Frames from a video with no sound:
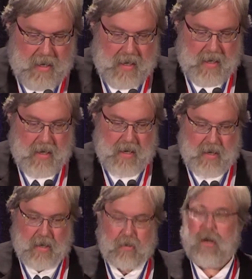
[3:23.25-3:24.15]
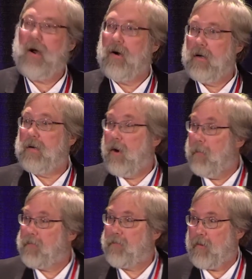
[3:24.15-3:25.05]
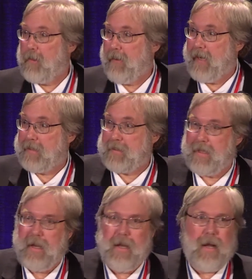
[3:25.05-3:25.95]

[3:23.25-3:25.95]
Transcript: and hoped for the best.